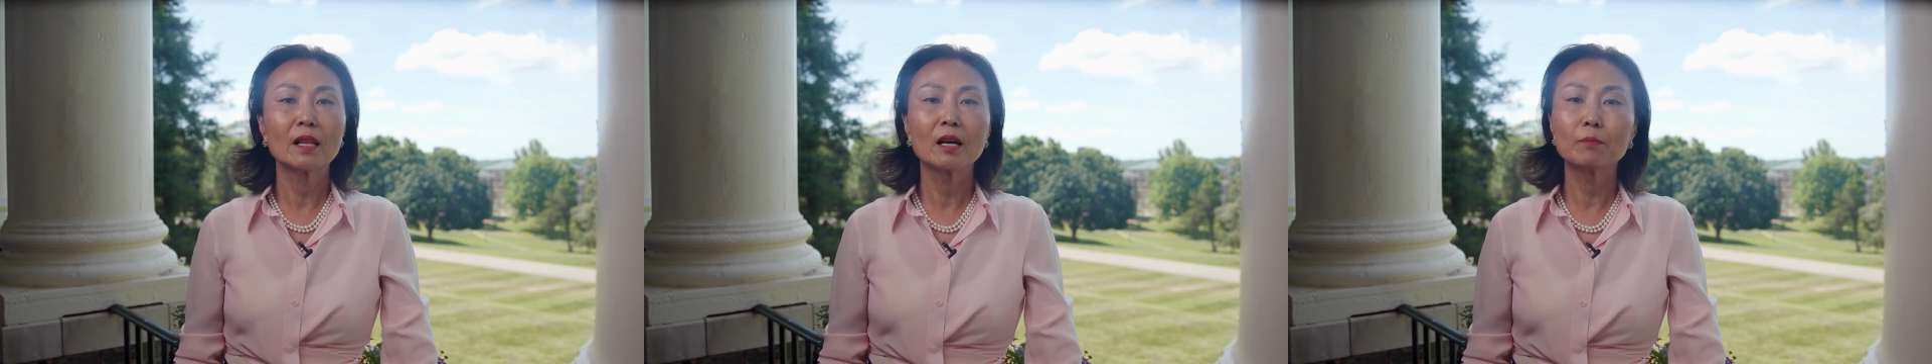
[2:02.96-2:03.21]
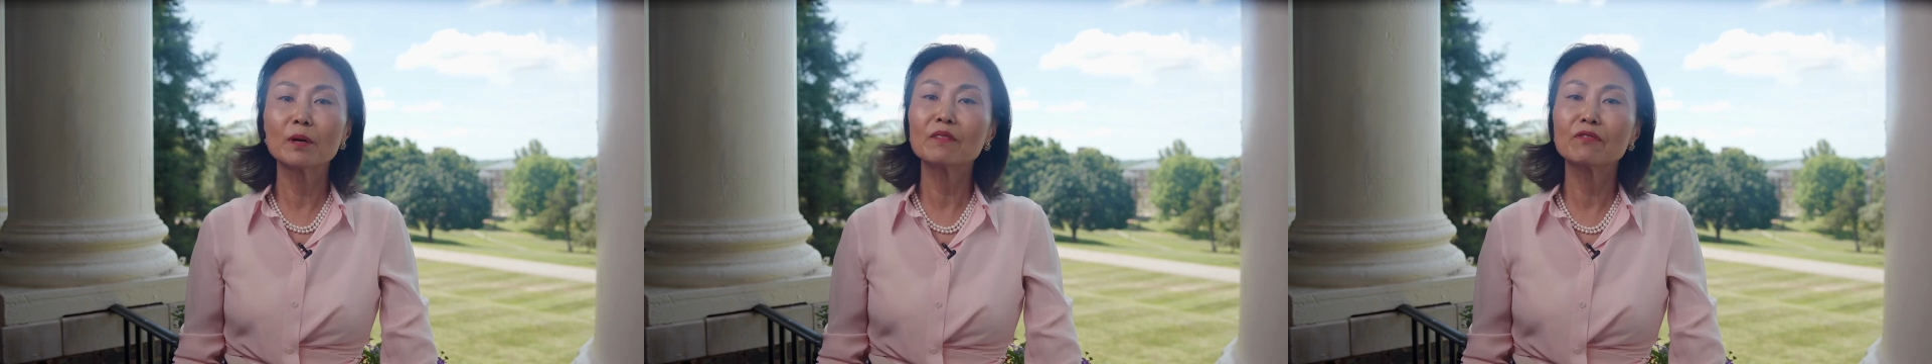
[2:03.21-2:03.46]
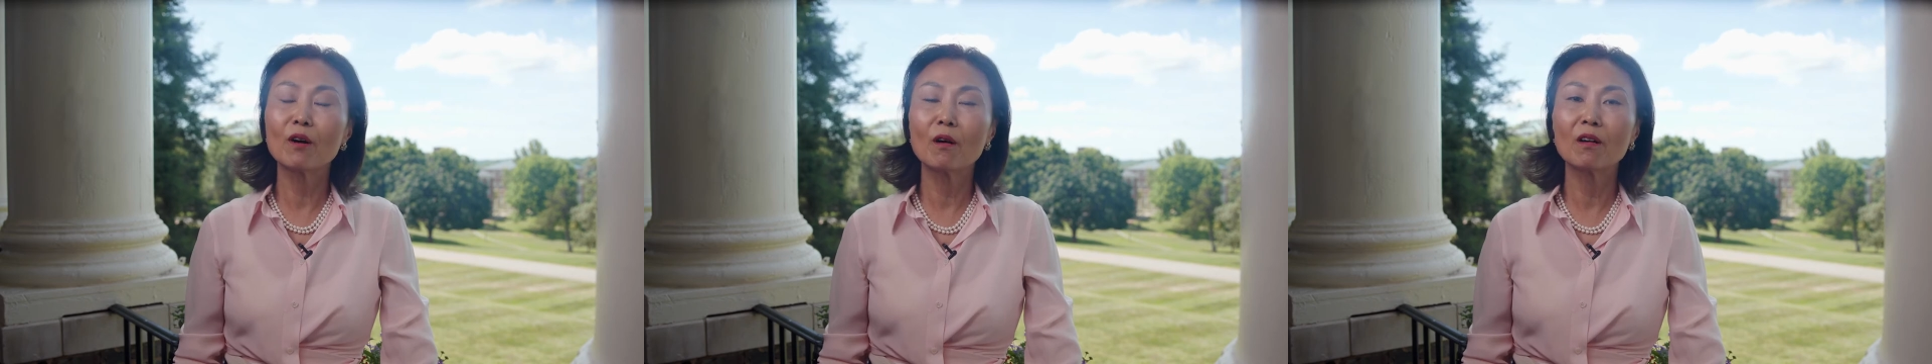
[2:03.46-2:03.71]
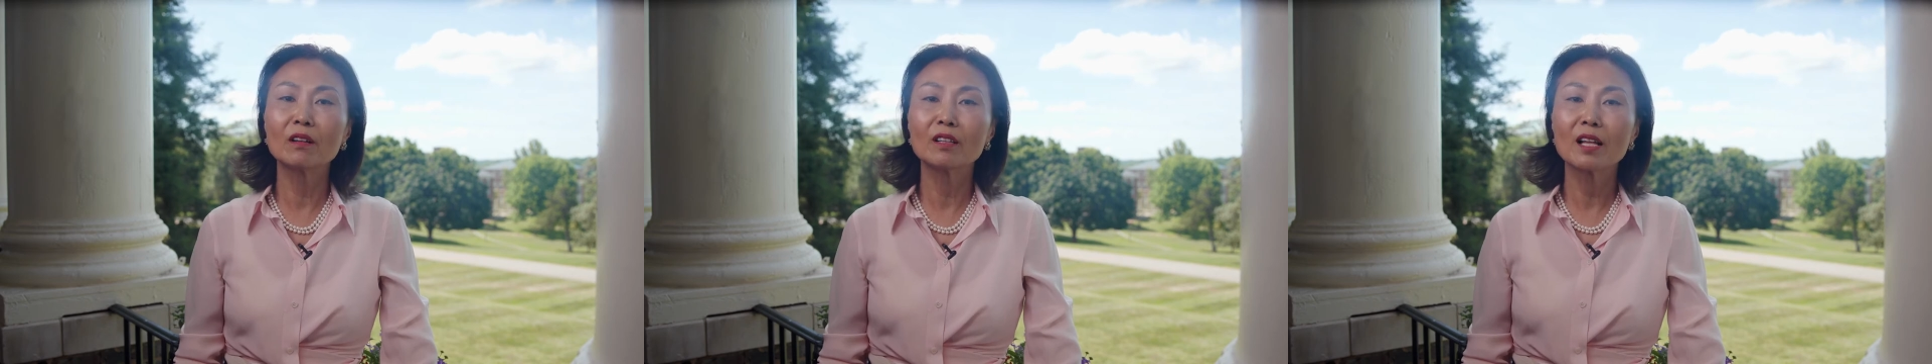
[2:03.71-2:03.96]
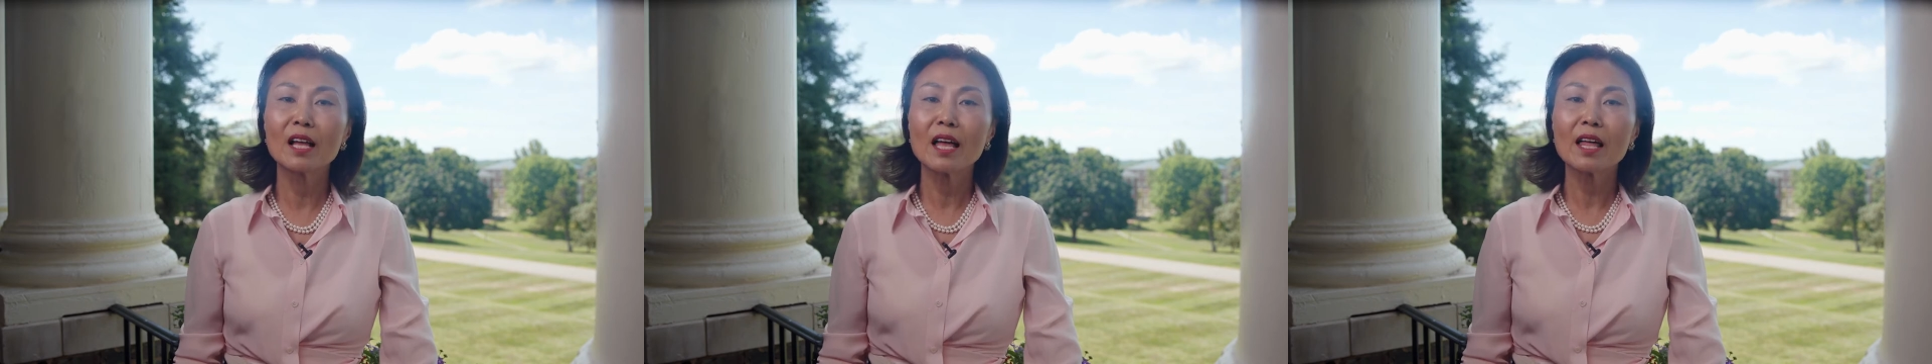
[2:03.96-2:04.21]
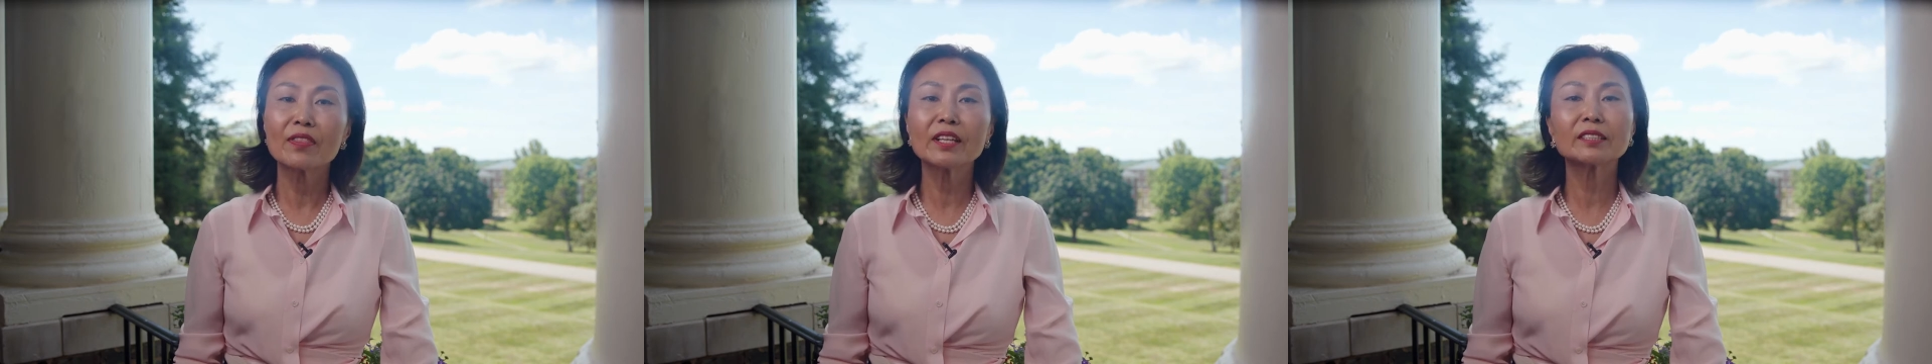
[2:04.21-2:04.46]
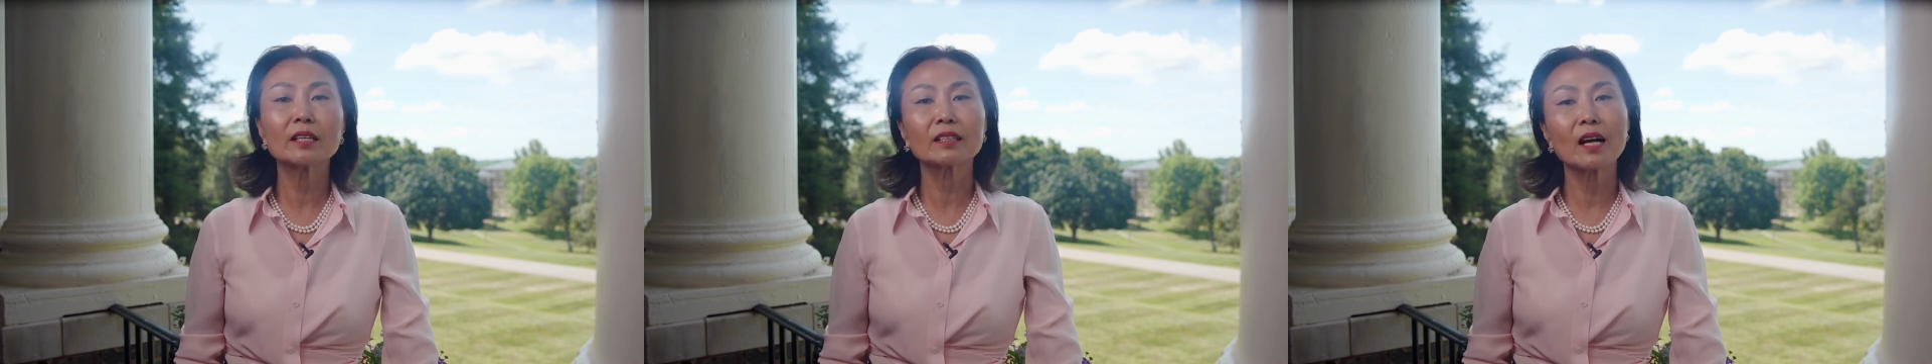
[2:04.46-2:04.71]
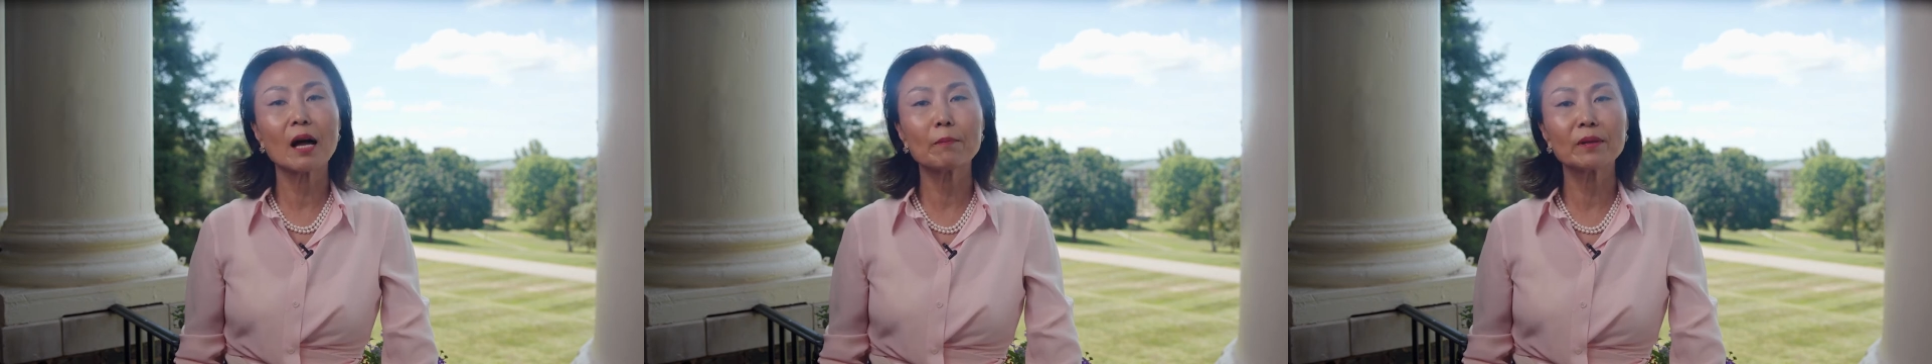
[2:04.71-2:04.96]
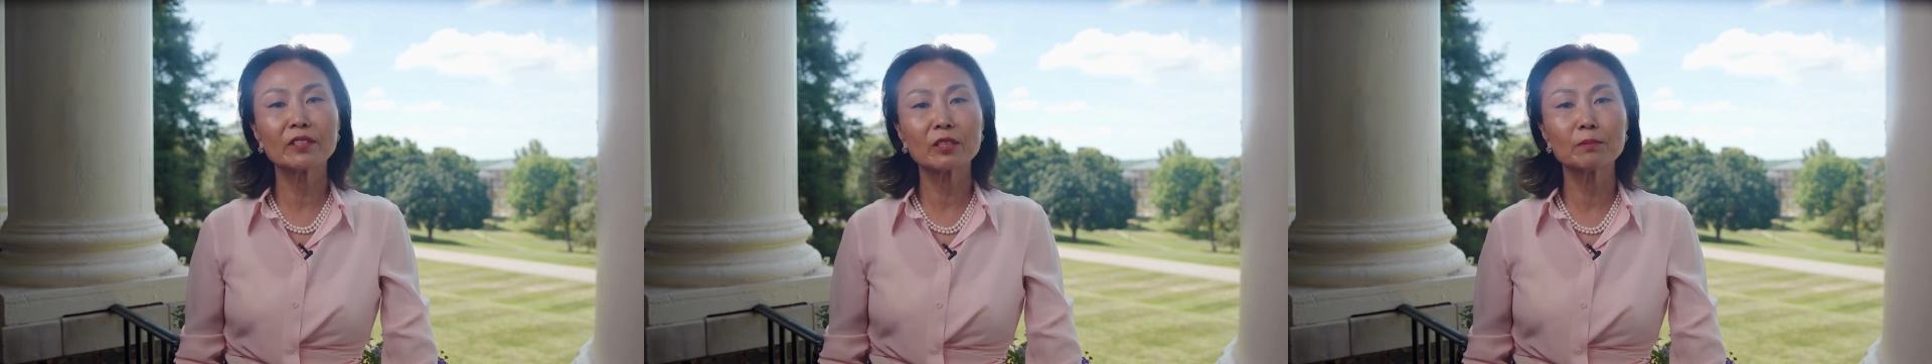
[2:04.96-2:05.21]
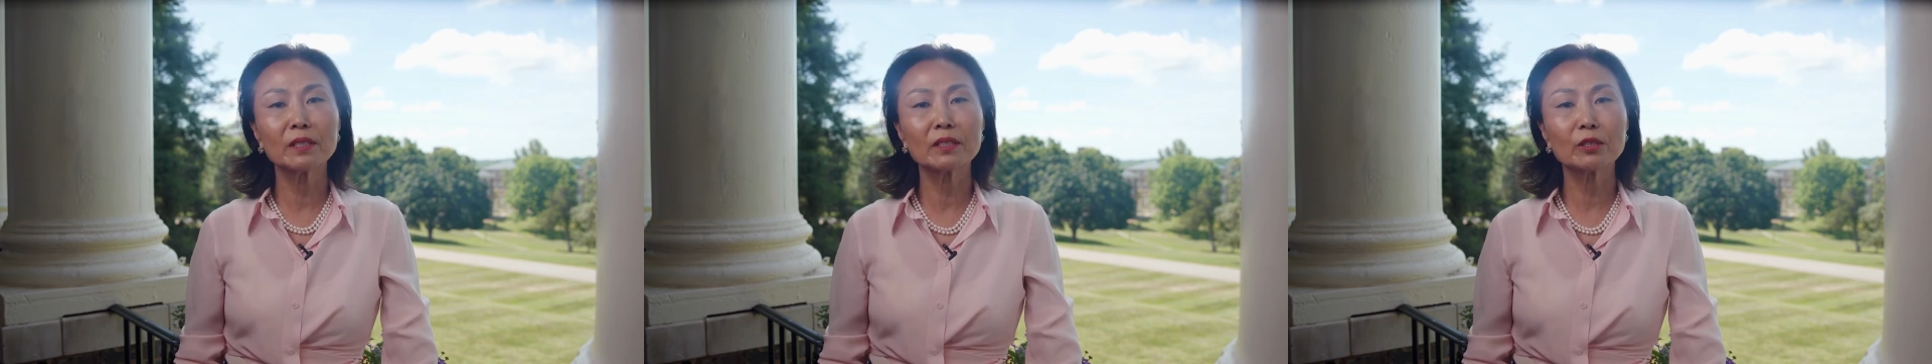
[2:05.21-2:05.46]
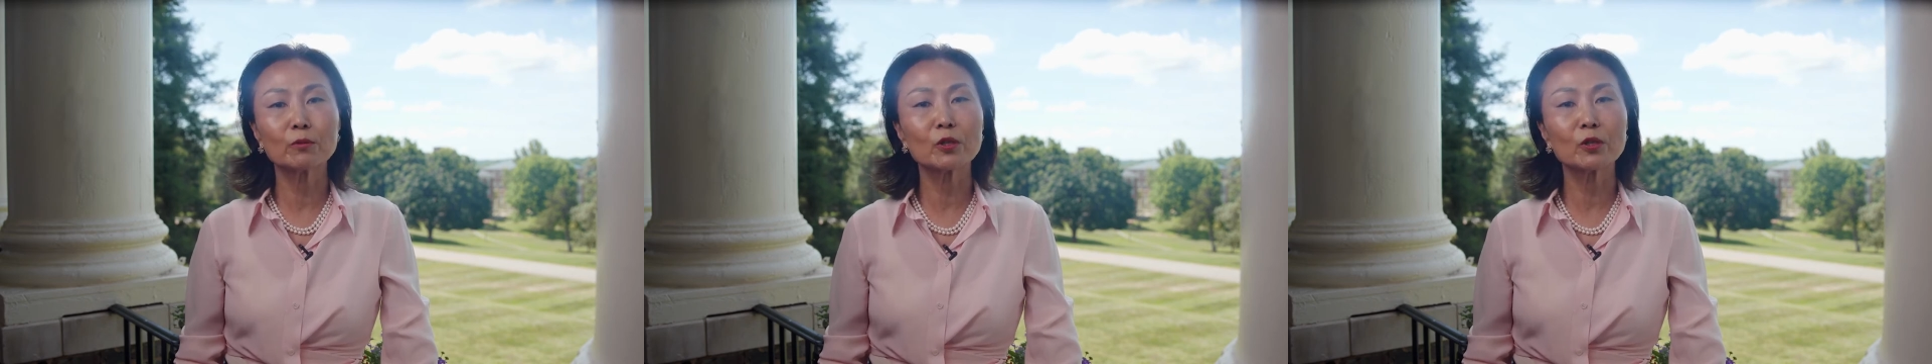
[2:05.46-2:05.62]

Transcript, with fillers: Above all, this accomplishment